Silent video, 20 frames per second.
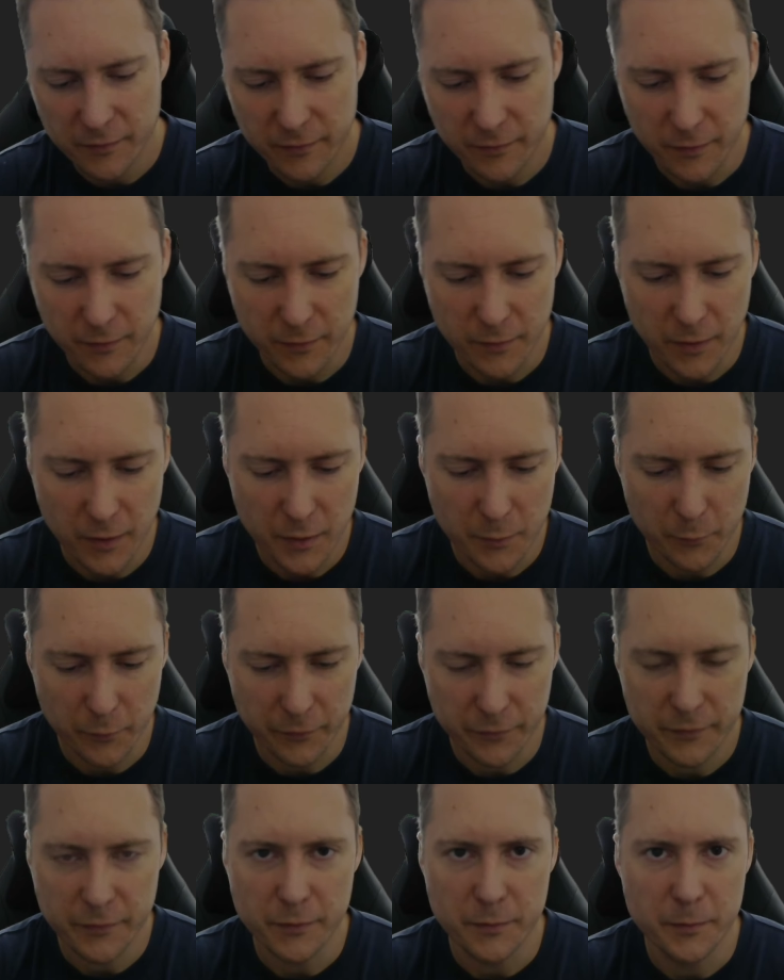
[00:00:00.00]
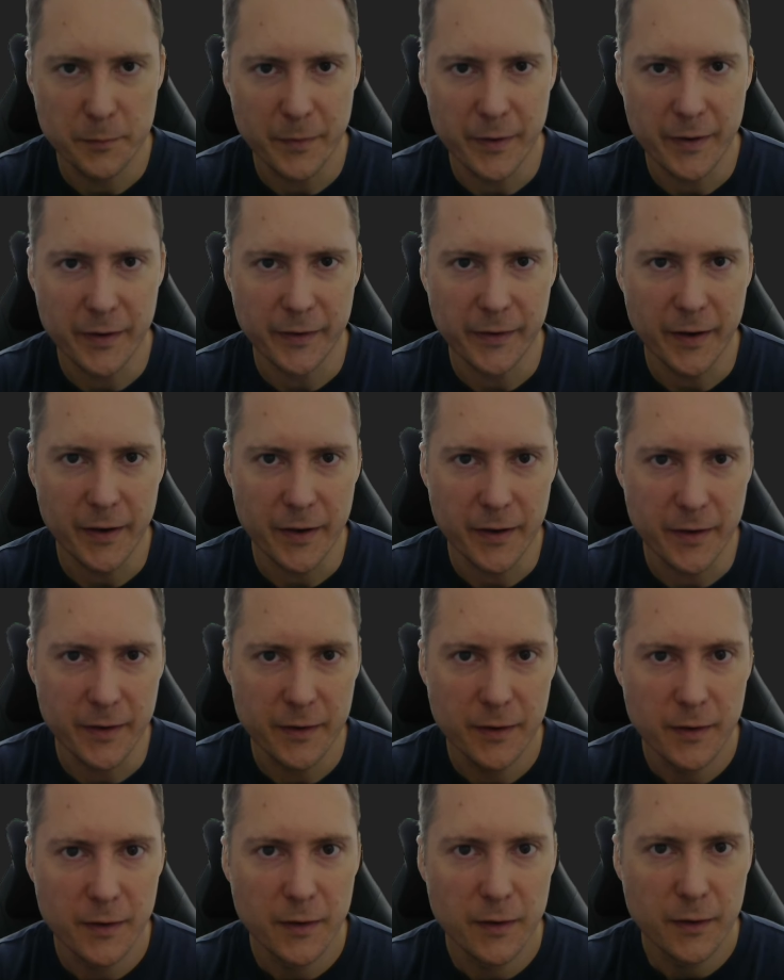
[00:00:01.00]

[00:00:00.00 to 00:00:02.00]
So I want to make a